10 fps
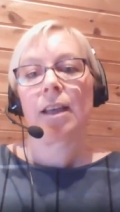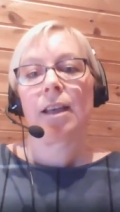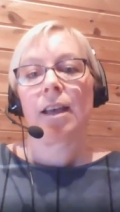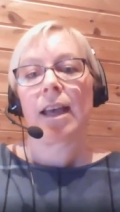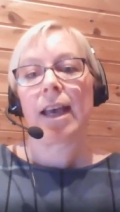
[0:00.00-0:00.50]

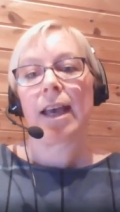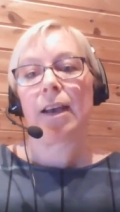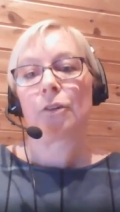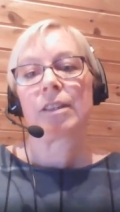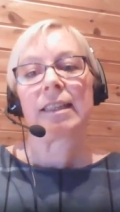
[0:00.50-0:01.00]
uh,
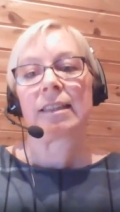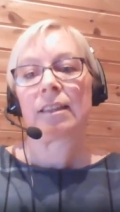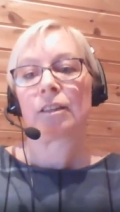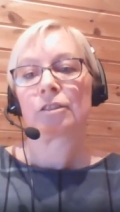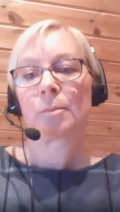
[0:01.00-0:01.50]
or needed
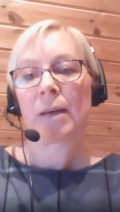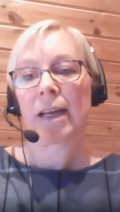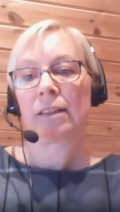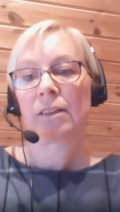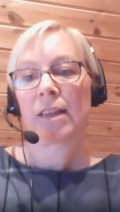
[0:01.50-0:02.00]
a
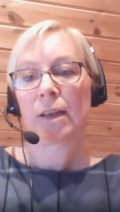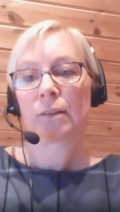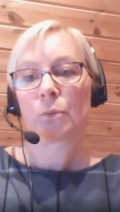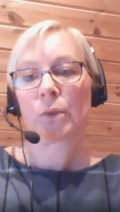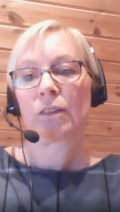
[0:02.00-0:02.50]
reminder that
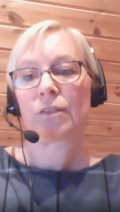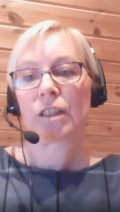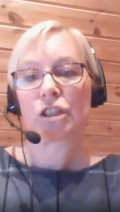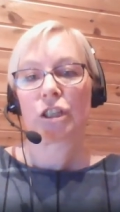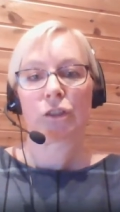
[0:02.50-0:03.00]
one of the
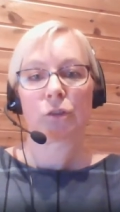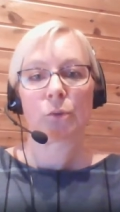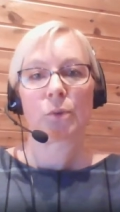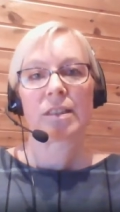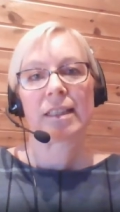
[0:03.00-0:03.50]
children
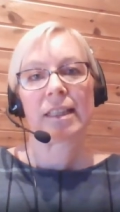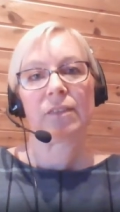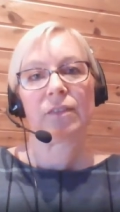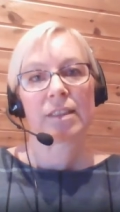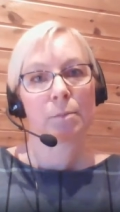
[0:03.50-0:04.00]
was still
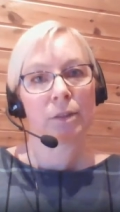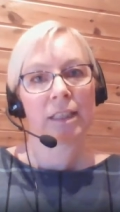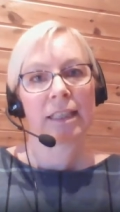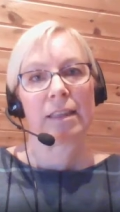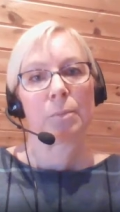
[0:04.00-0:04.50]
visible
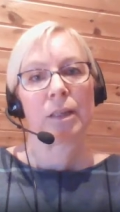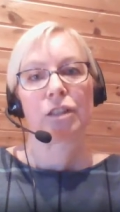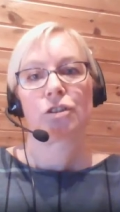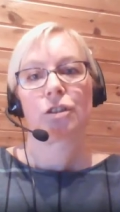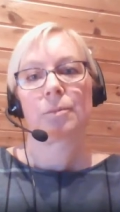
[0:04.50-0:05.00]
in the
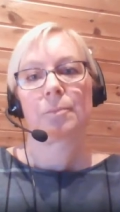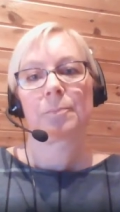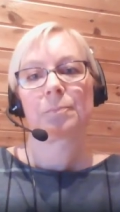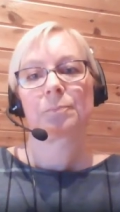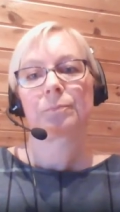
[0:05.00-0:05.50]
picture.
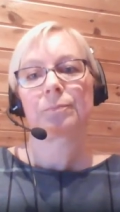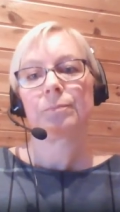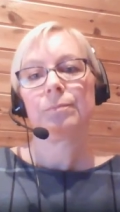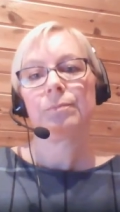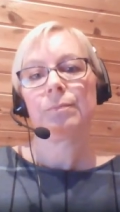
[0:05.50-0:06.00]

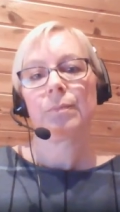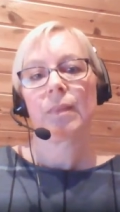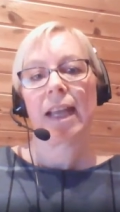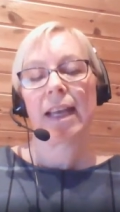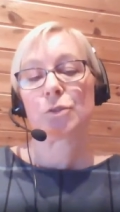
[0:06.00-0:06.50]

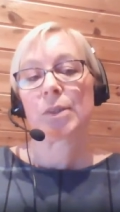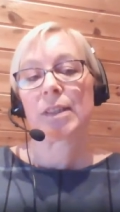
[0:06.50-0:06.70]
As you can